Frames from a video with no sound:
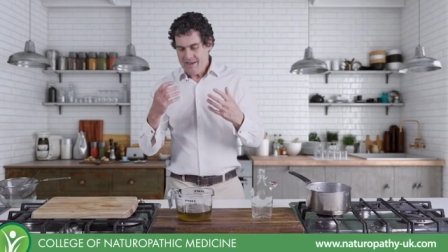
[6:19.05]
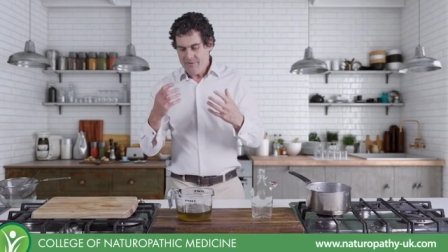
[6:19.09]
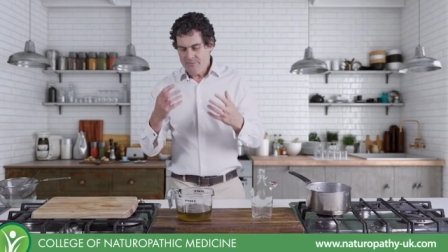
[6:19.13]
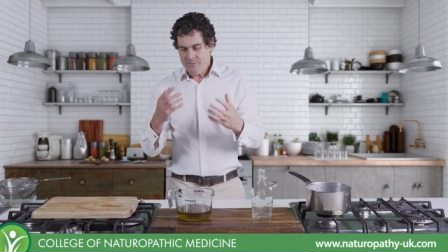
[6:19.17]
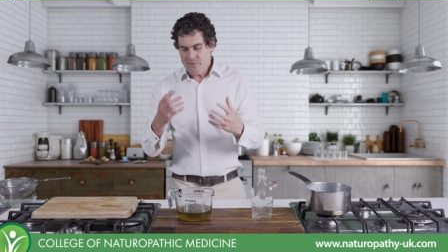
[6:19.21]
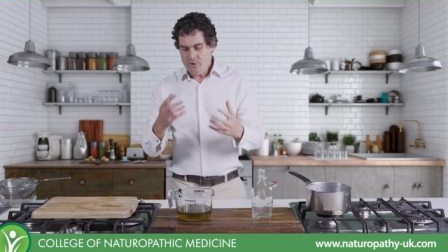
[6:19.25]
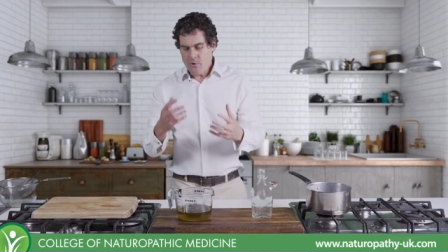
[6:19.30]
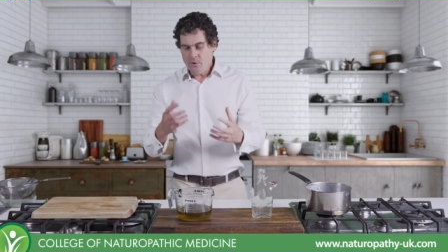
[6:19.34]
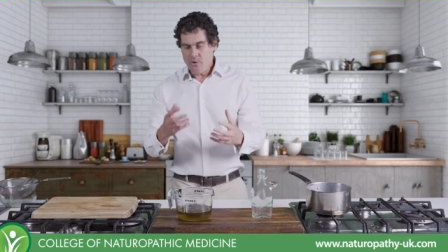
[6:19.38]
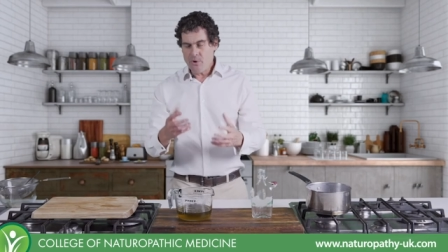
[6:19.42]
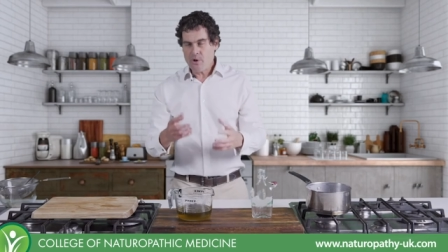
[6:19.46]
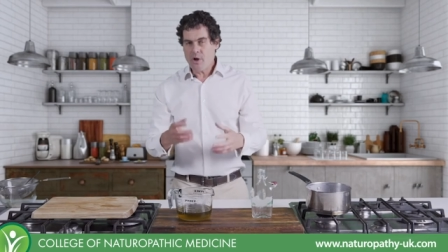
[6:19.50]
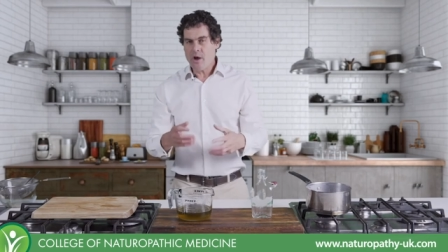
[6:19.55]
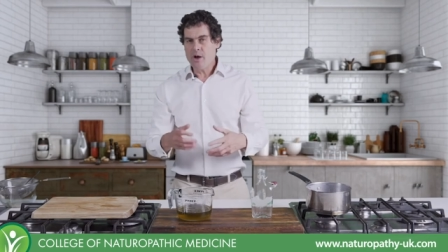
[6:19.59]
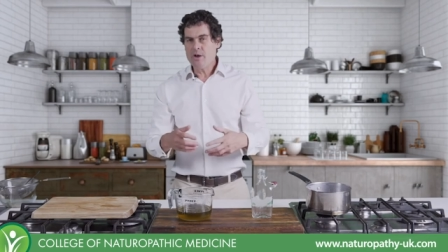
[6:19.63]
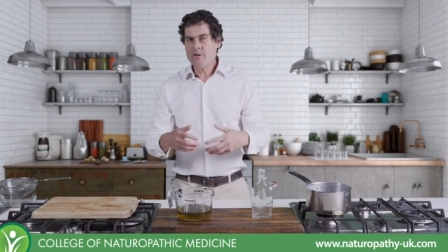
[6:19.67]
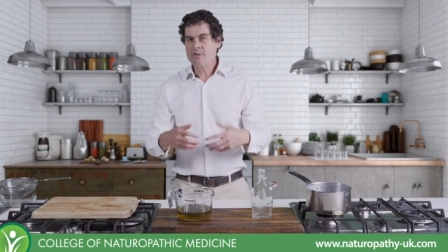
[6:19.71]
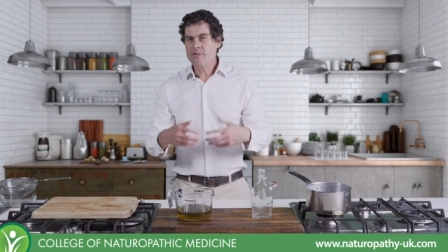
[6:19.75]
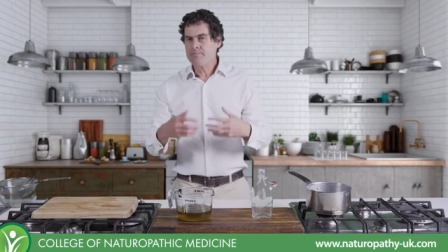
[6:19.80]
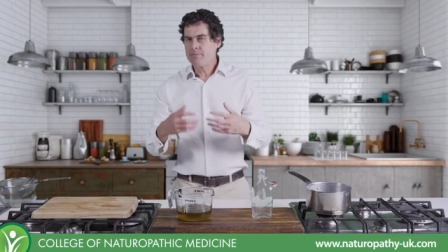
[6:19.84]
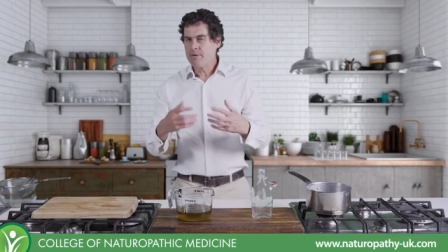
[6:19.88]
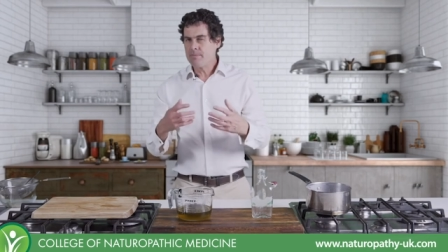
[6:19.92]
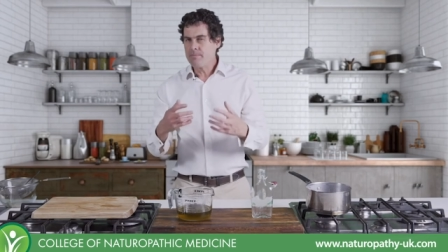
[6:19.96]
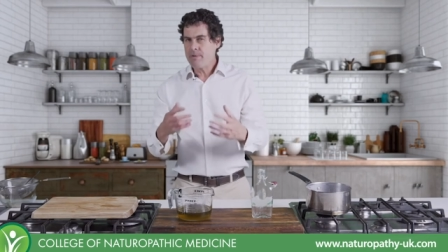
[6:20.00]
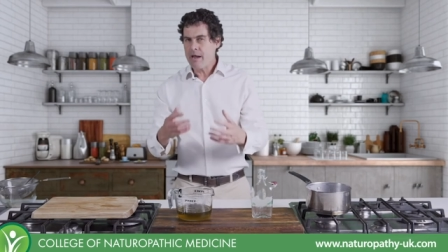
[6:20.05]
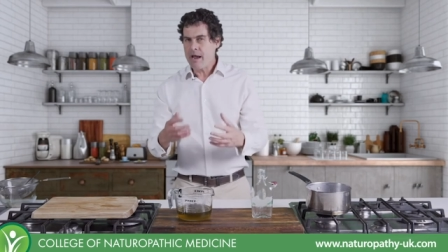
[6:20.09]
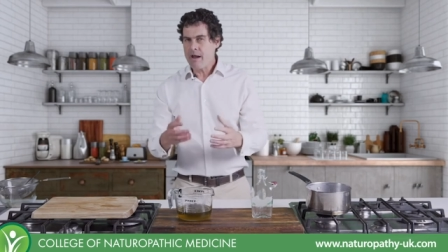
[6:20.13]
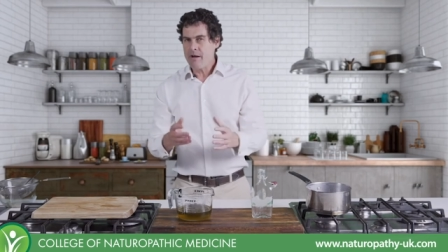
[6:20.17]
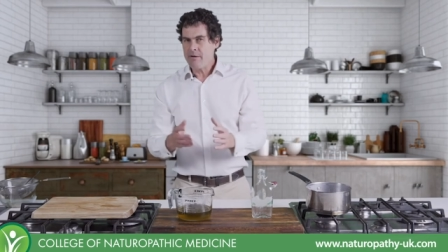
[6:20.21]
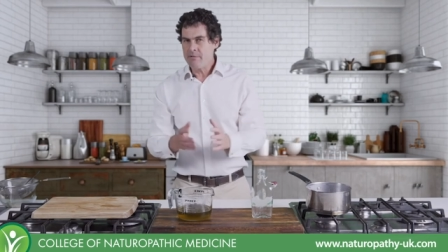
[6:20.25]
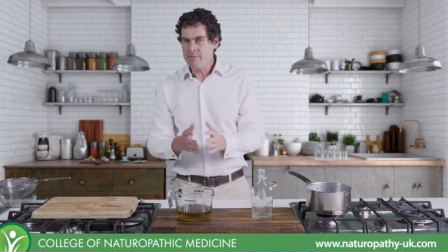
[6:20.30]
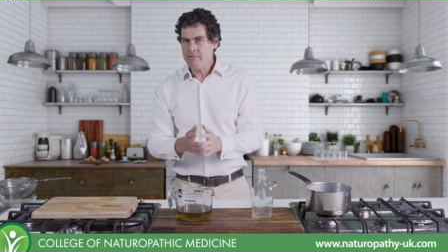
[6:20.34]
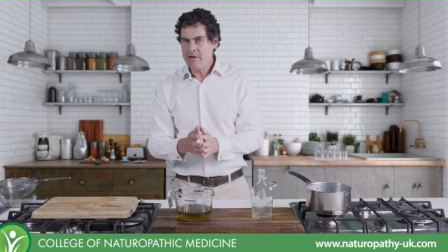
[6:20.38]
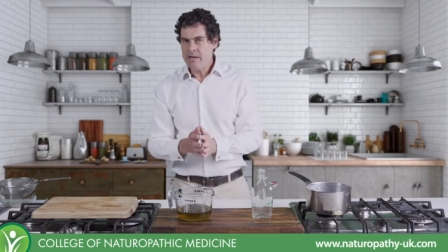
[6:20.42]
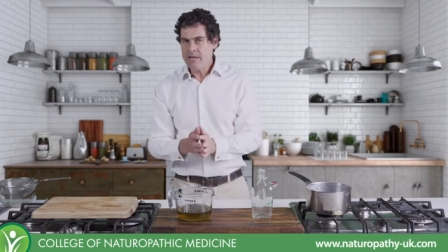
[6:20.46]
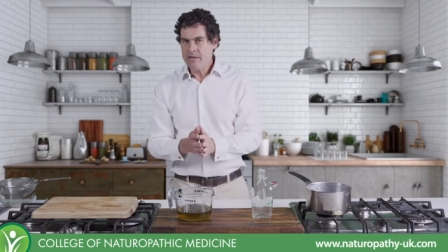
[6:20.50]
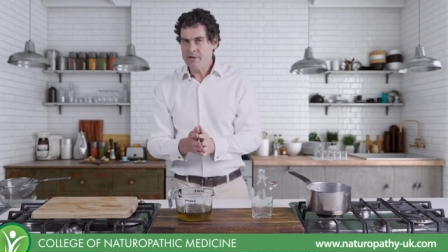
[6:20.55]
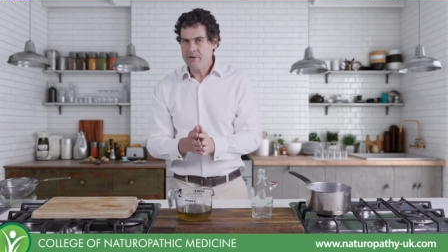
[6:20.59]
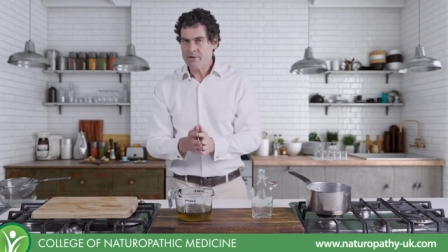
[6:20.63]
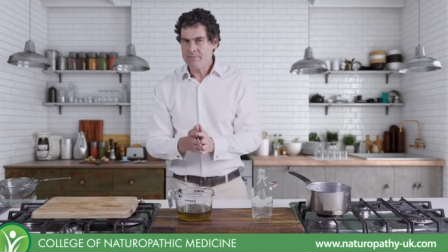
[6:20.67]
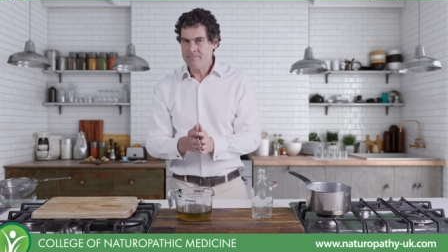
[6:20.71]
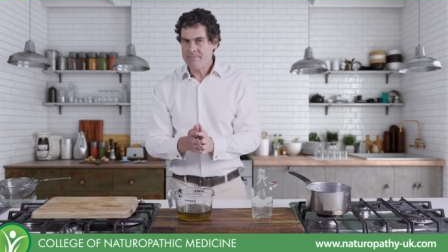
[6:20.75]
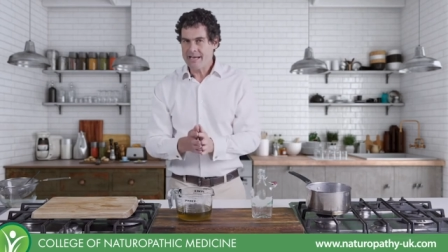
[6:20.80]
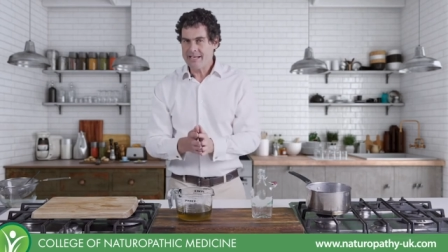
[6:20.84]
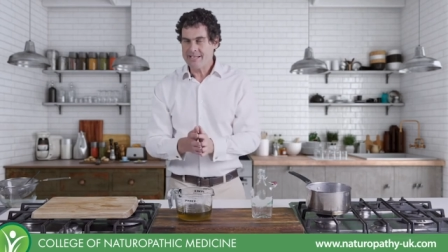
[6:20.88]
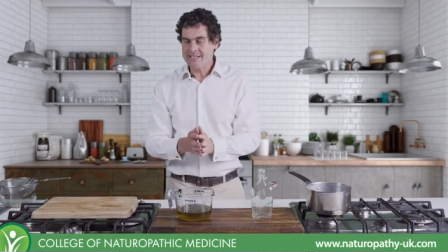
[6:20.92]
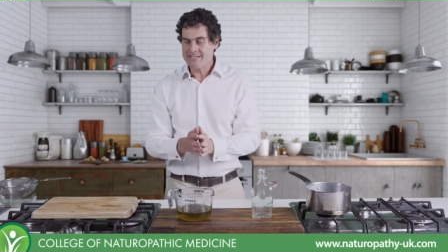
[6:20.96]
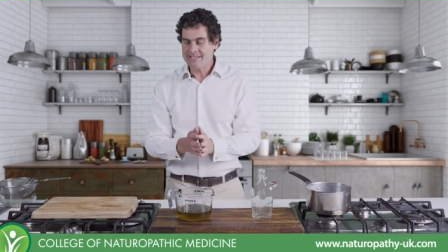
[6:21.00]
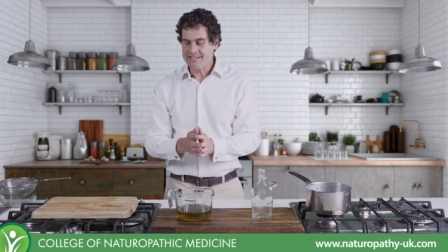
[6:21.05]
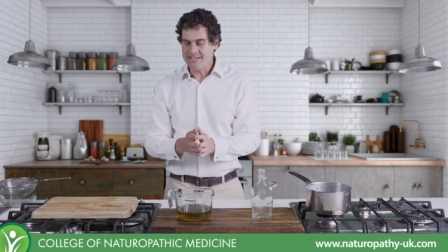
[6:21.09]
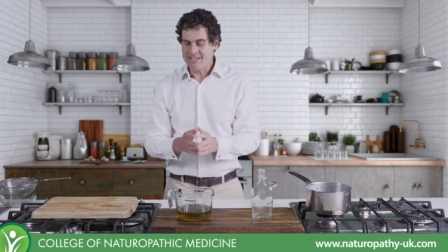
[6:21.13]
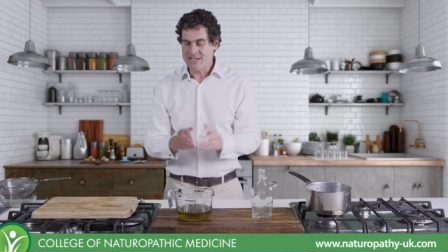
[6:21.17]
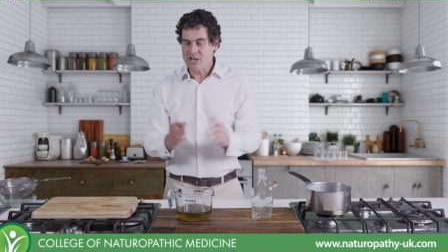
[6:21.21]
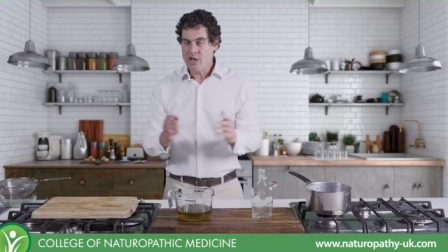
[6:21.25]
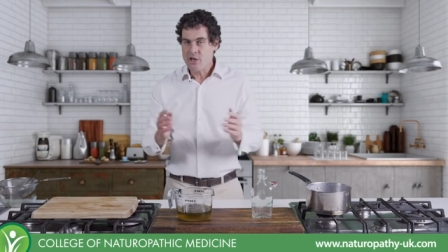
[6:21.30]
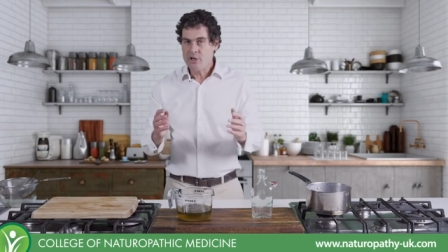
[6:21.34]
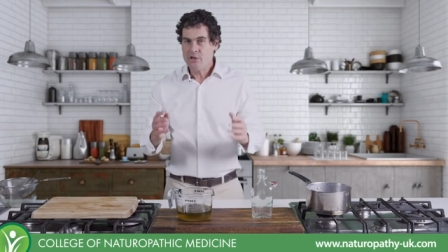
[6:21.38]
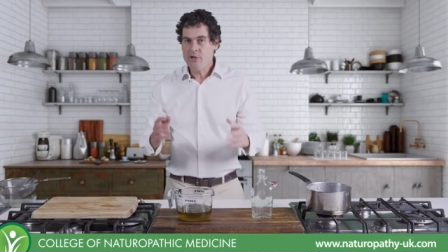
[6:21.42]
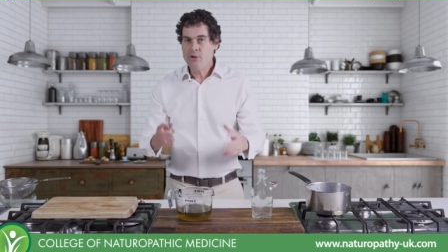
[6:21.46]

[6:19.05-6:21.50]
if you're going to prepare a really good medicine,